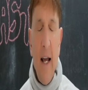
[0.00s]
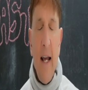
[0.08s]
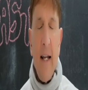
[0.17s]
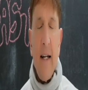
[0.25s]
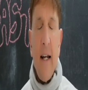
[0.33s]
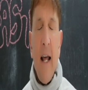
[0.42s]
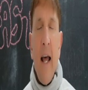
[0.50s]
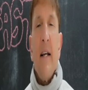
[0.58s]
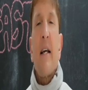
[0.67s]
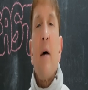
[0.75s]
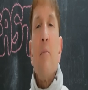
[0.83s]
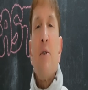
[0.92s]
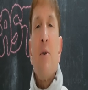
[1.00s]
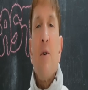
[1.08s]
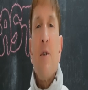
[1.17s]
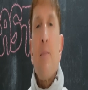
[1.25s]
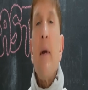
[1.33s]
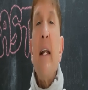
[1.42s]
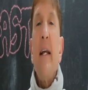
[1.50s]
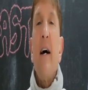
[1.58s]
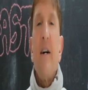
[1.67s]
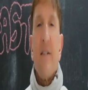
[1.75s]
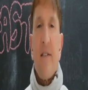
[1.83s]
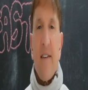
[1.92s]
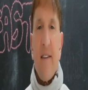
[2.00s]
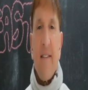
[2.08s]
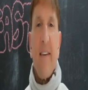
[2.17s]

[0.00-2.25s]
It comes to a speedy answer